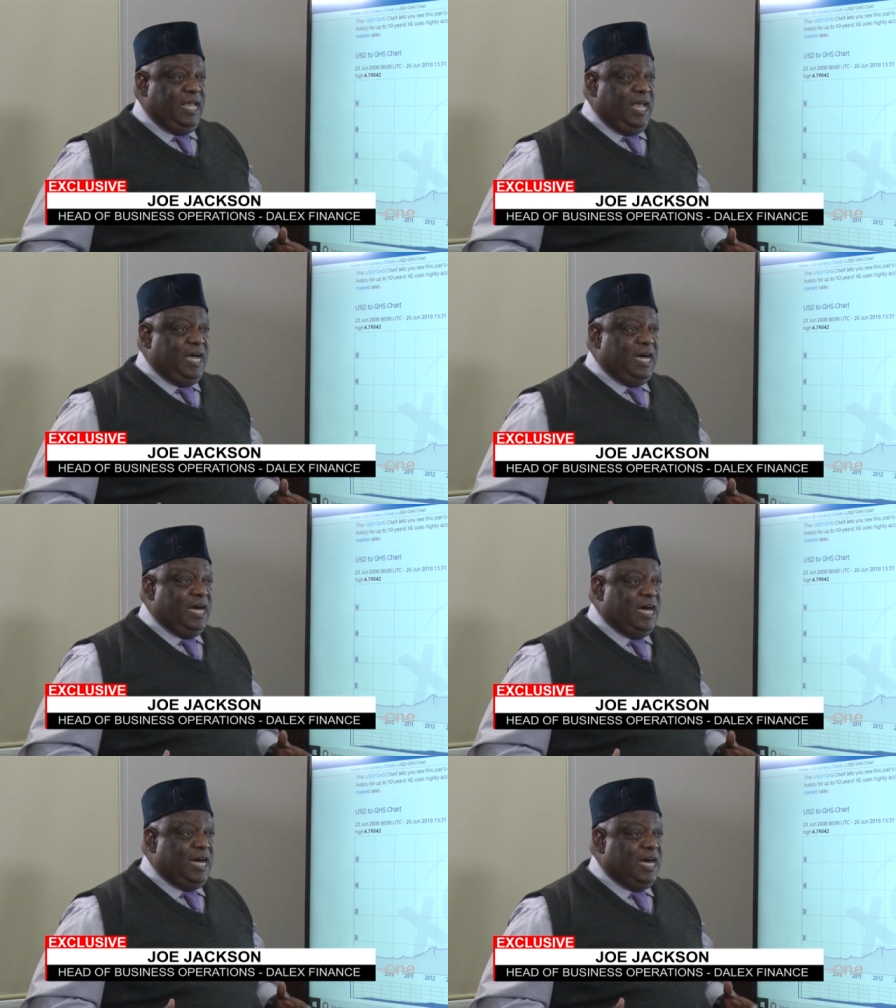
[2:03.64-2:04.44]

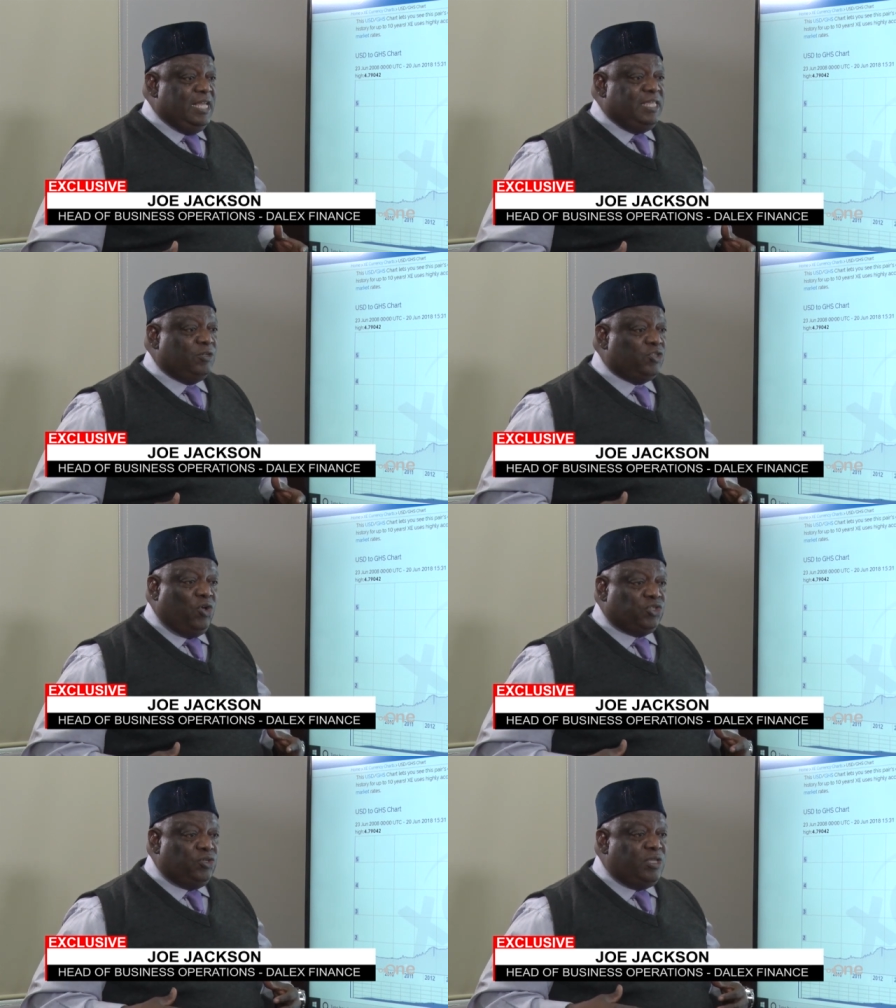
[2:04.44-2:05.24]
There was
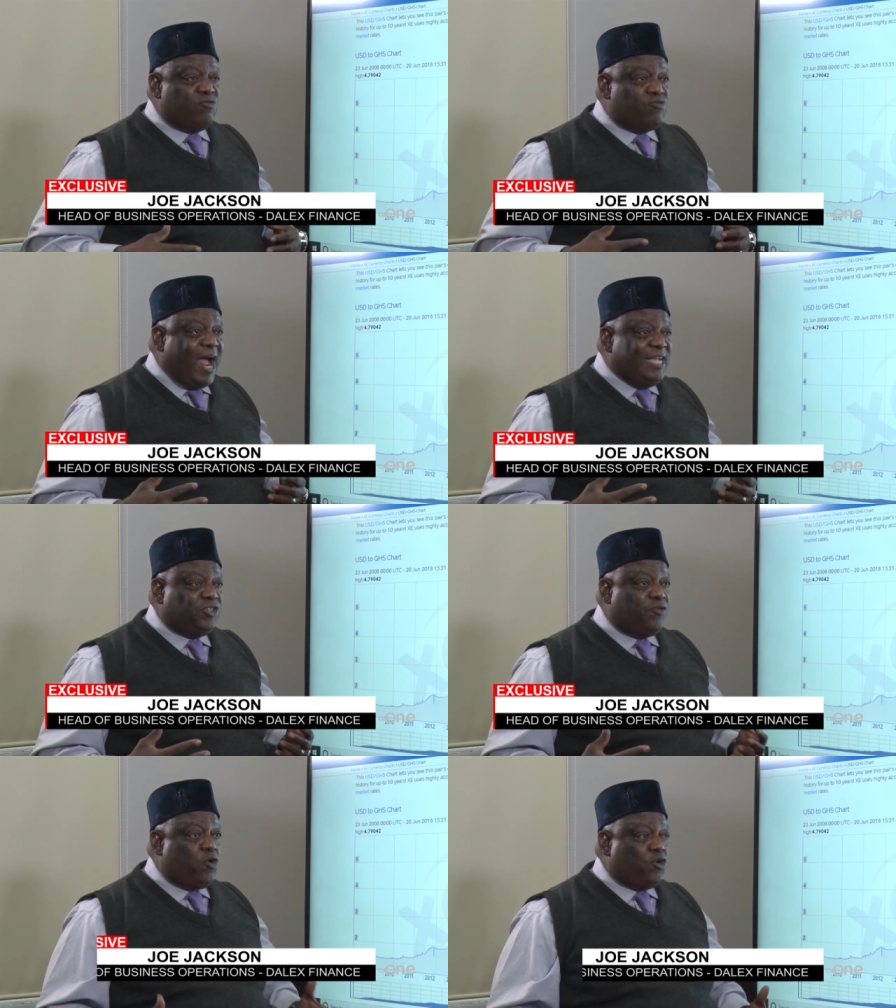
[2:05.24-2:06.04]
also the rise
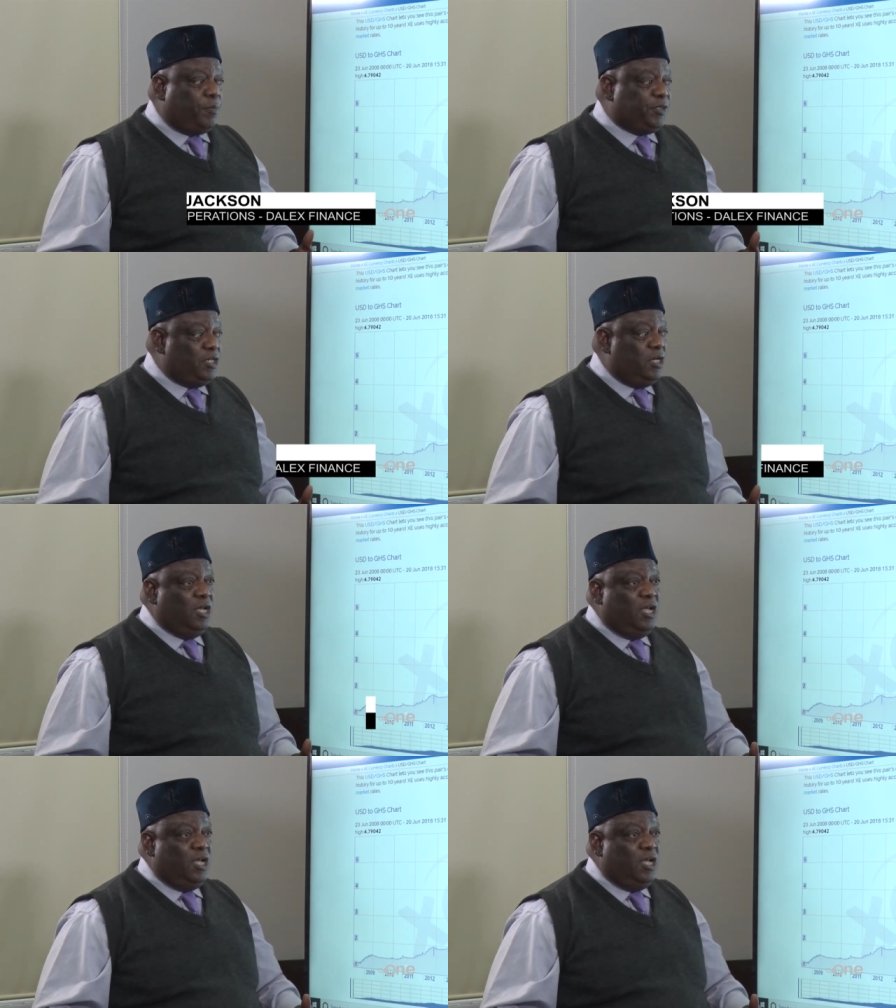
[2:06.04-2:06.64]
of corruption.